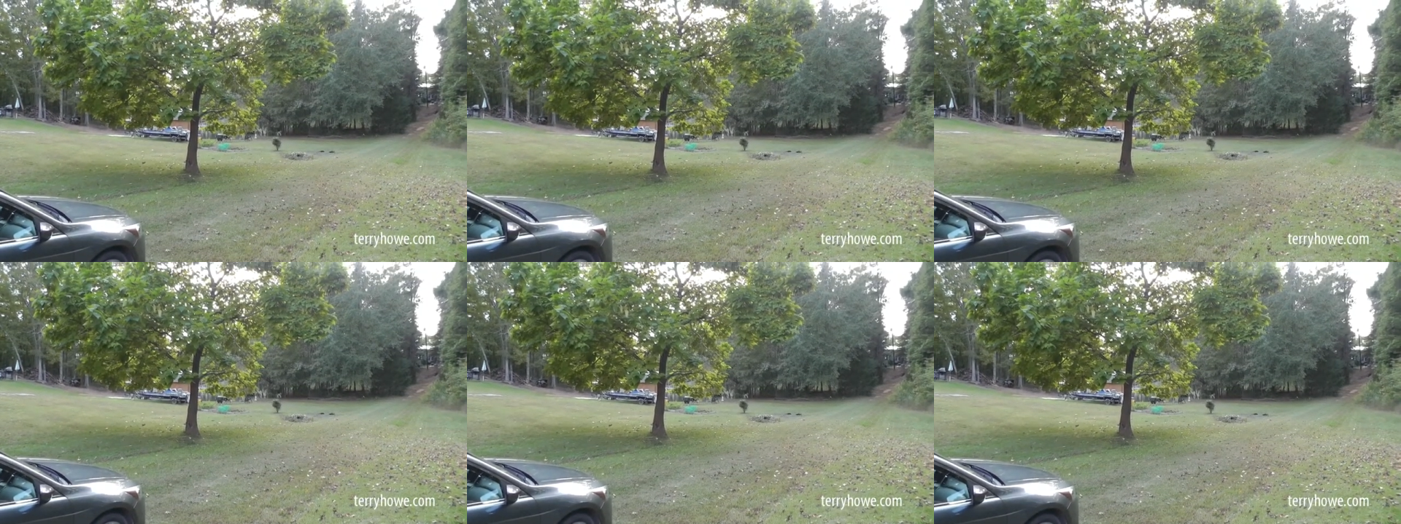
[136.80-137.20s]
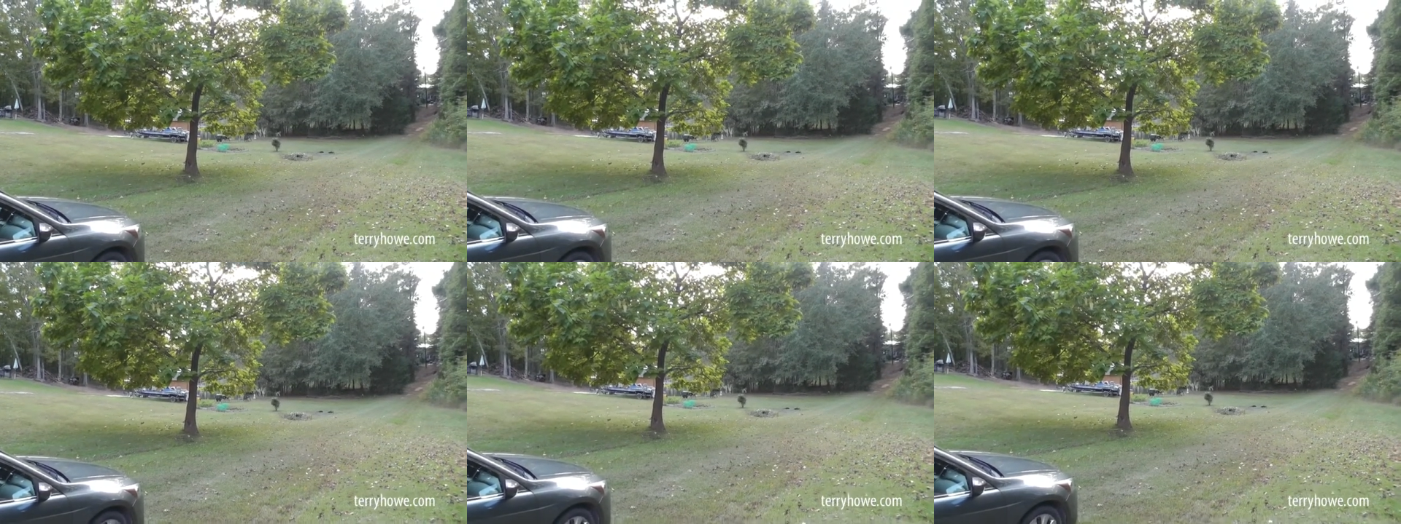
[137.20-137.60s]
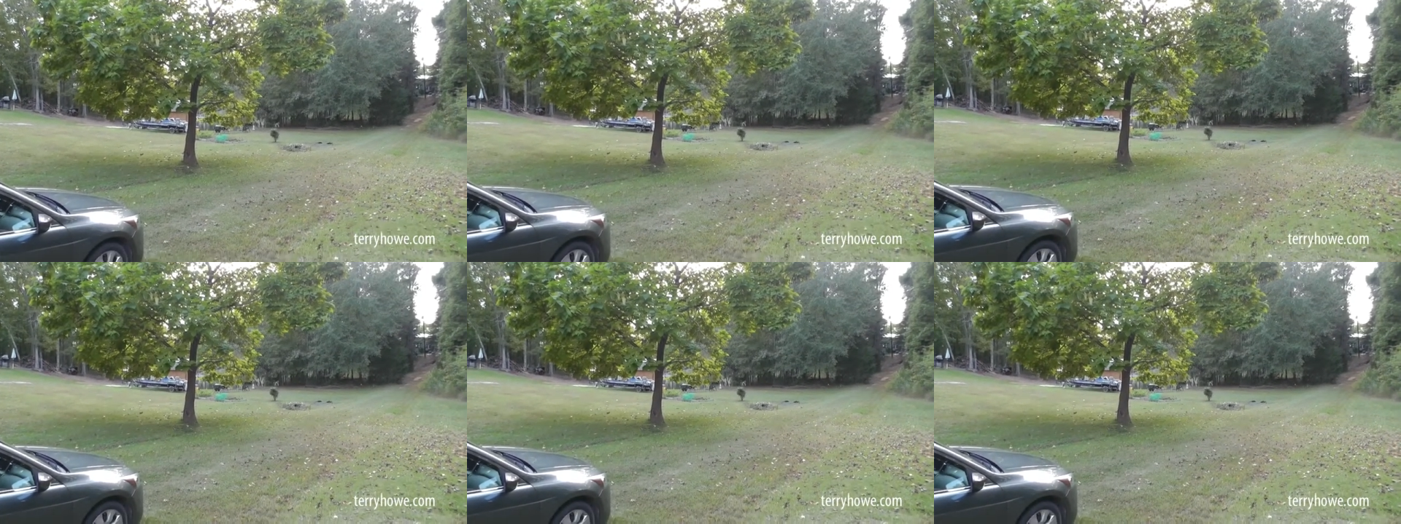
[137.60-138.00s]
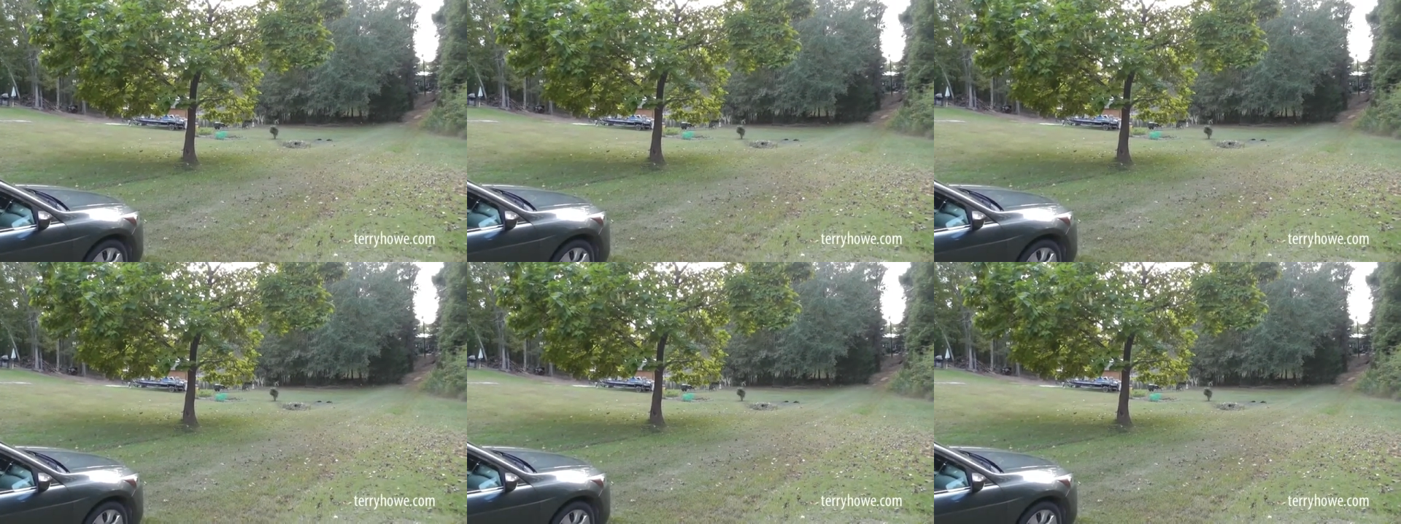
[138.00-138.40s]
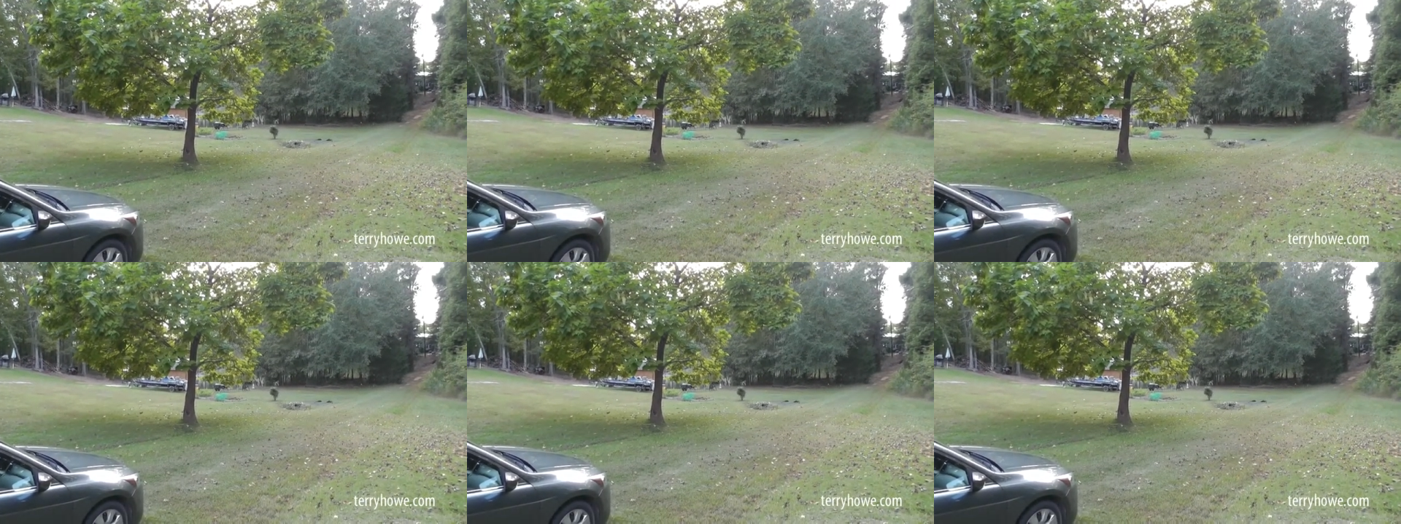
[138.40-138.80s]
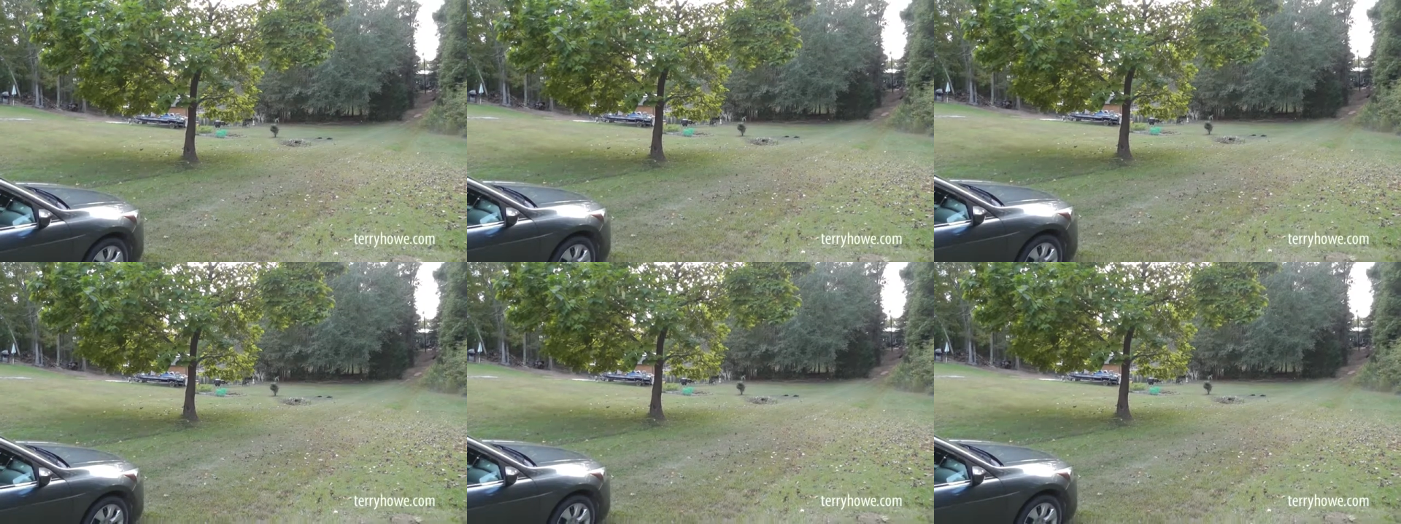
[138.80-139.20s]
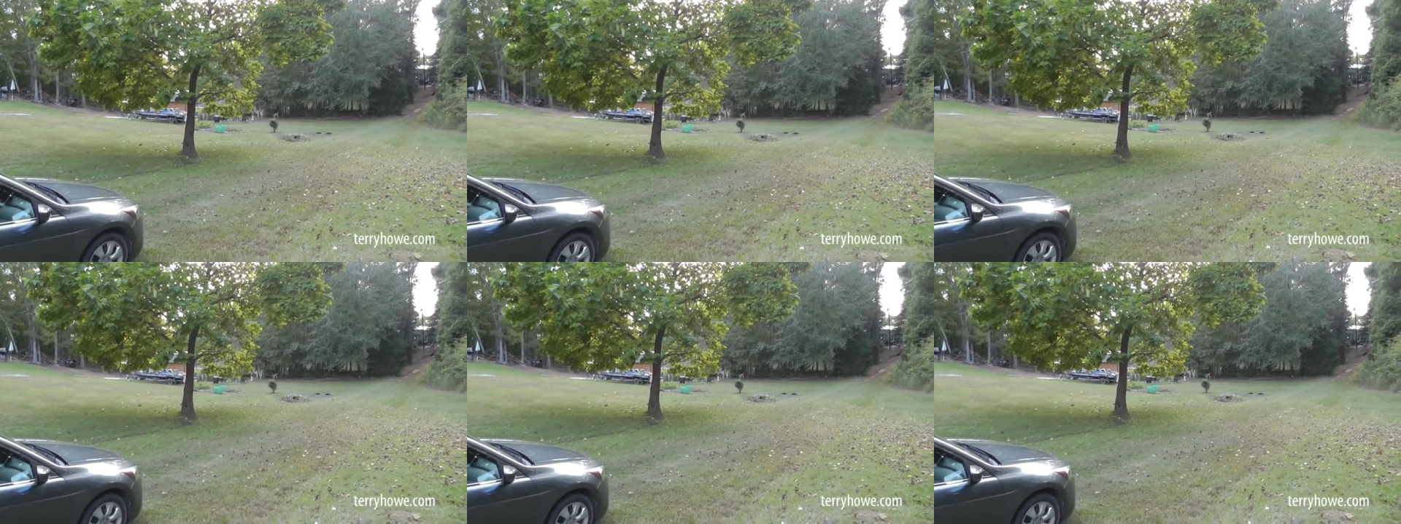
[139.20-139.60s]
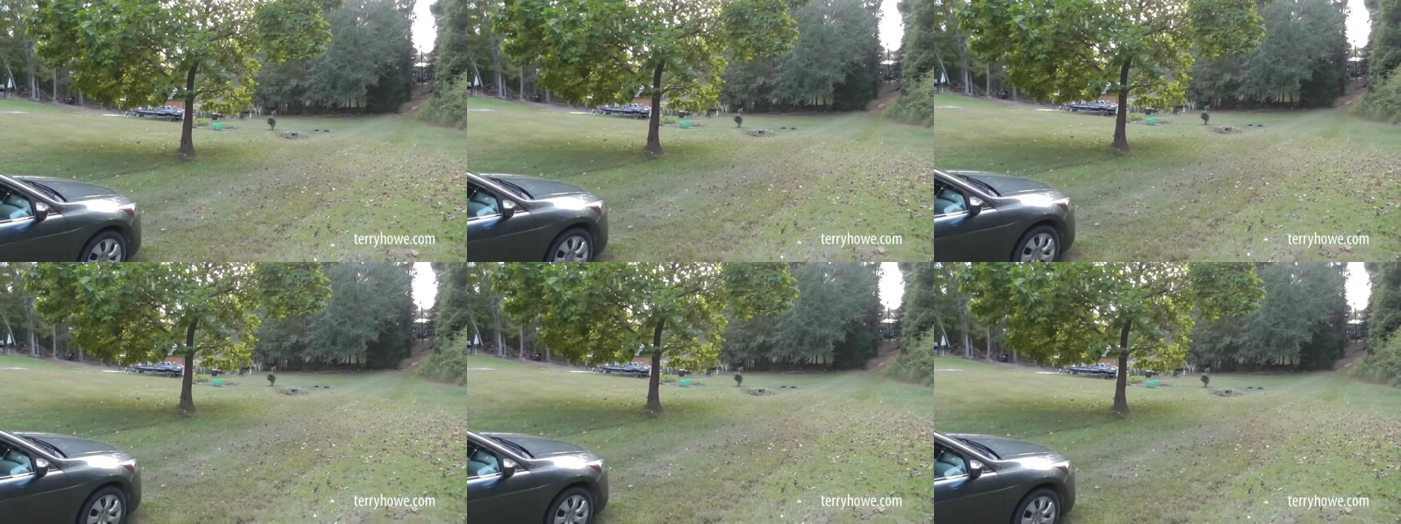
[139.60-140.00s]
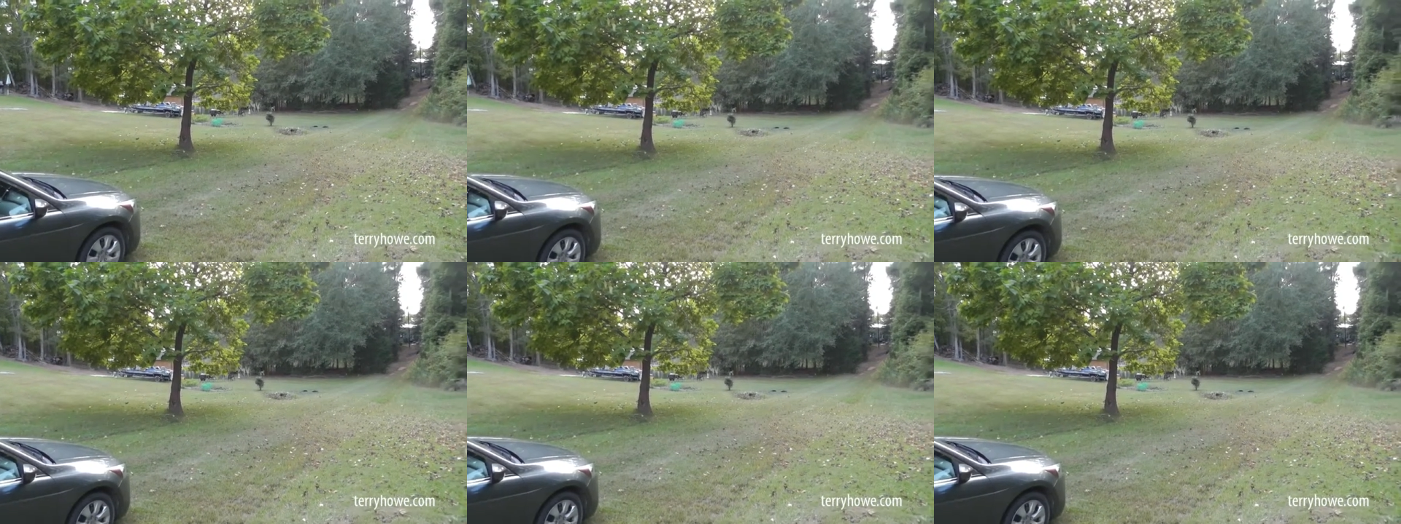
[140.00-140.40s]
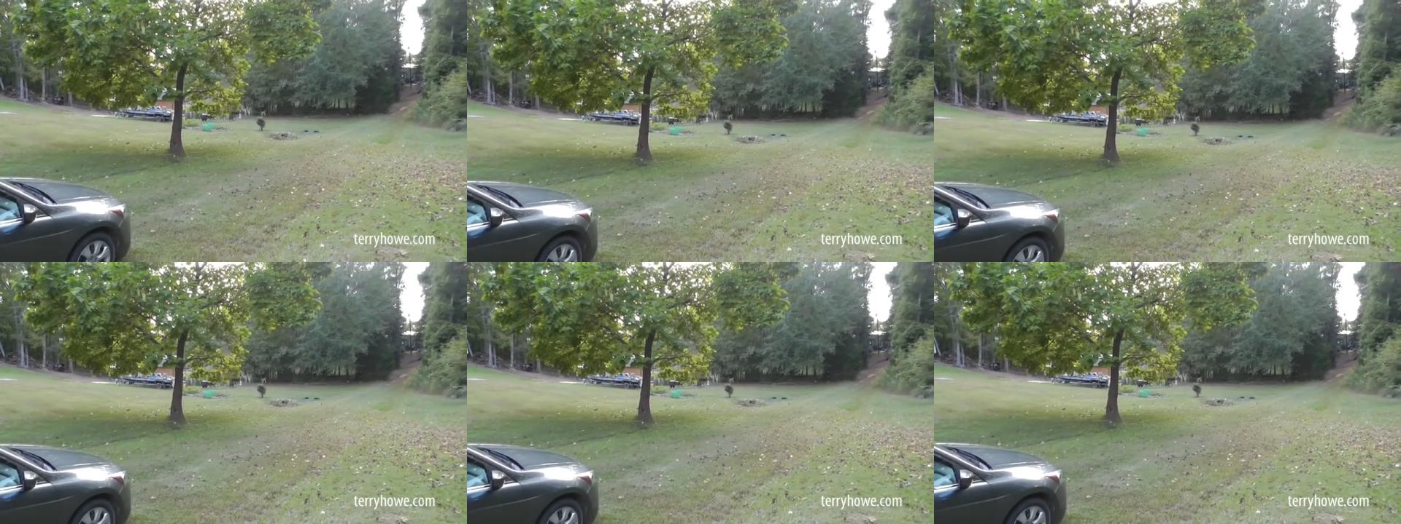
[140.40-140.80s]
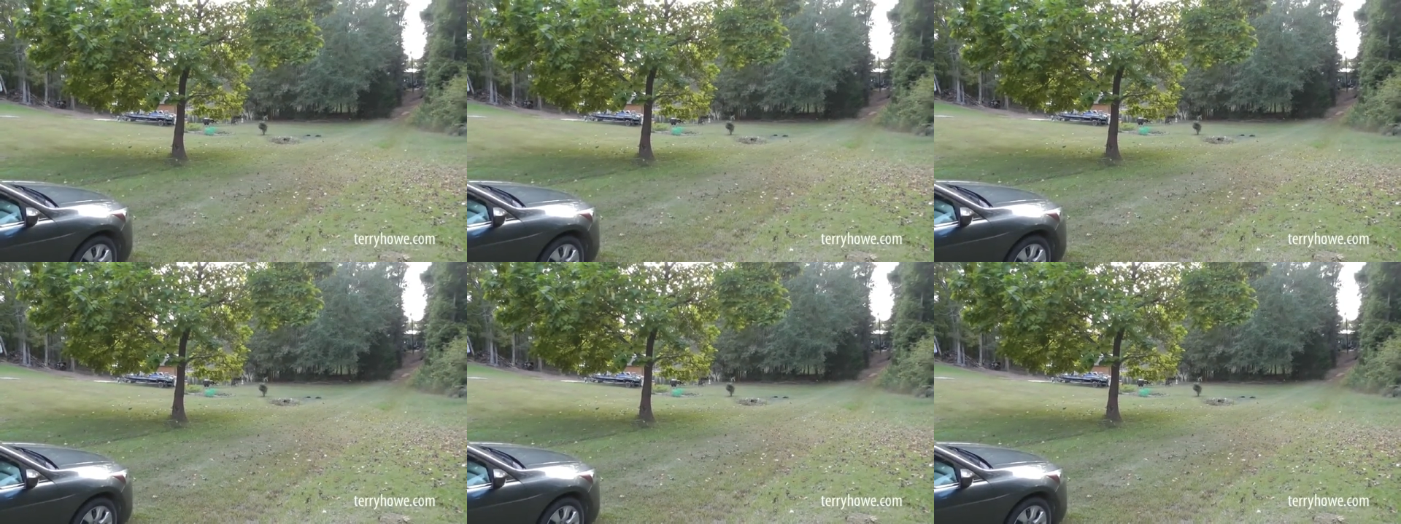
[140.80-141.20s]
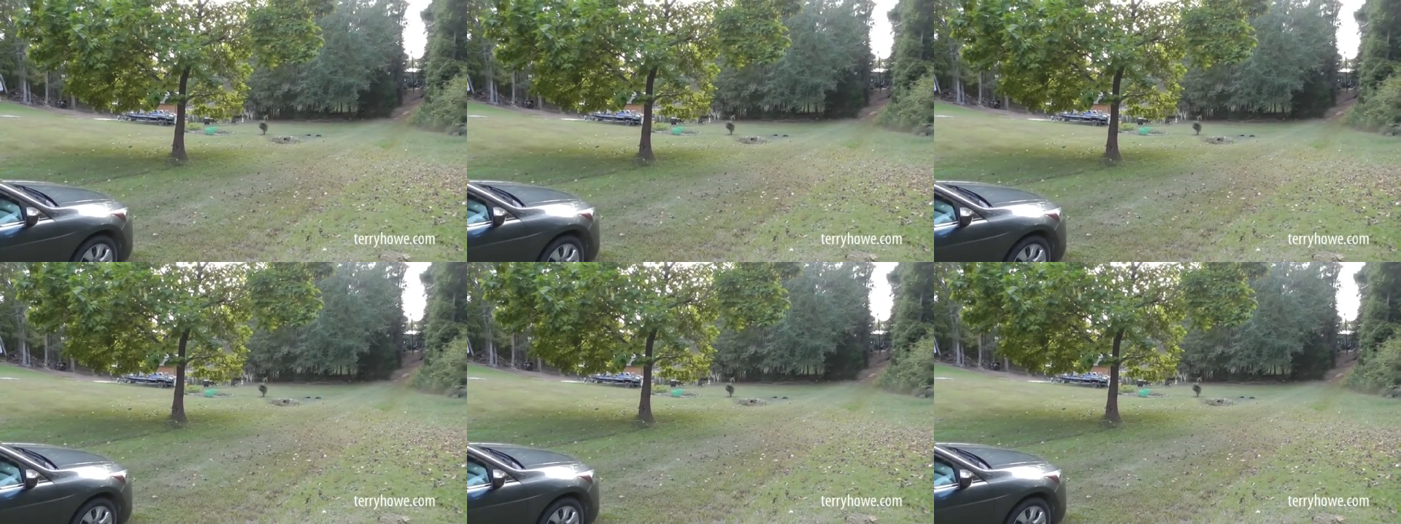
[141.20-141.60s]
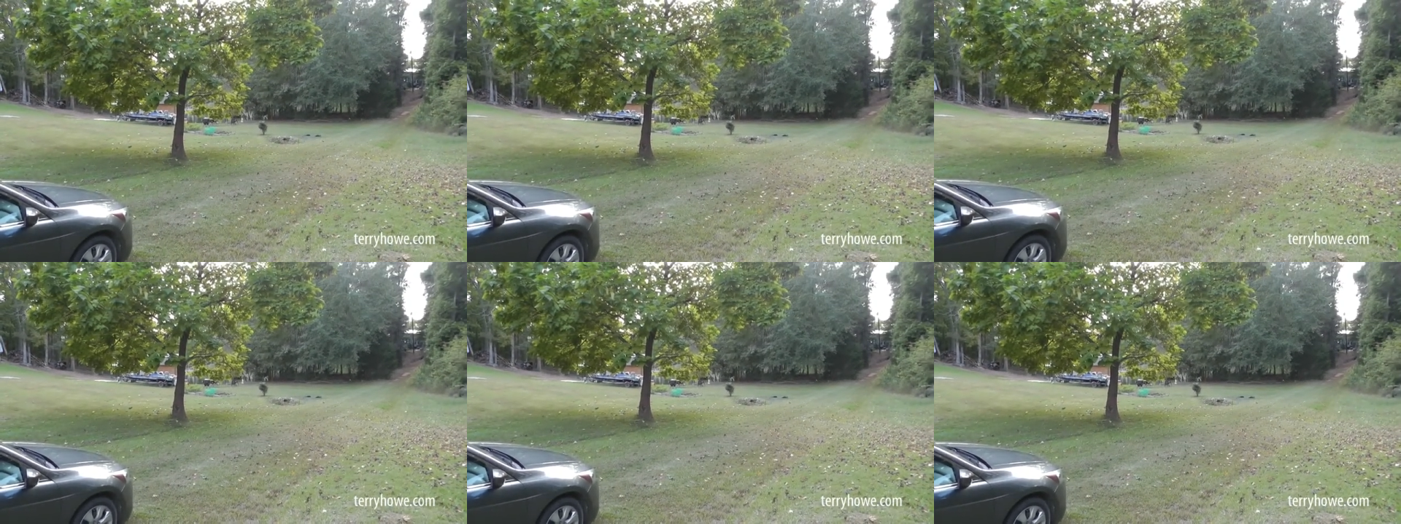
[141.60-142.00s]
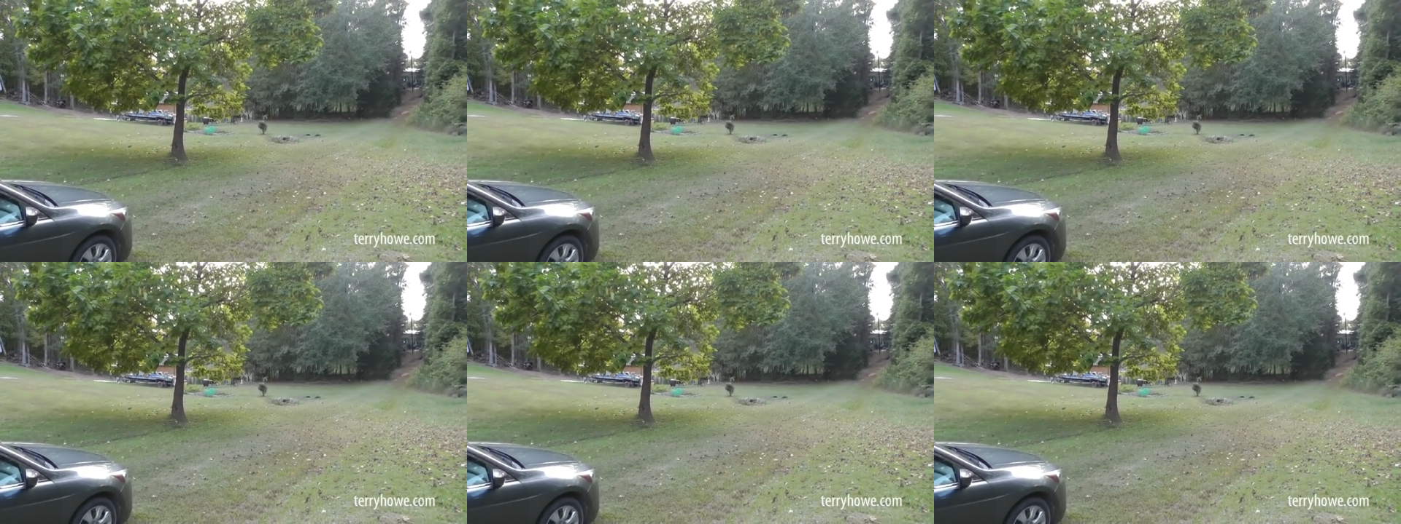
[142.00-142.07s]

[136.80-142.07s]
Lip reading: No face is visible, so there are no lips to read.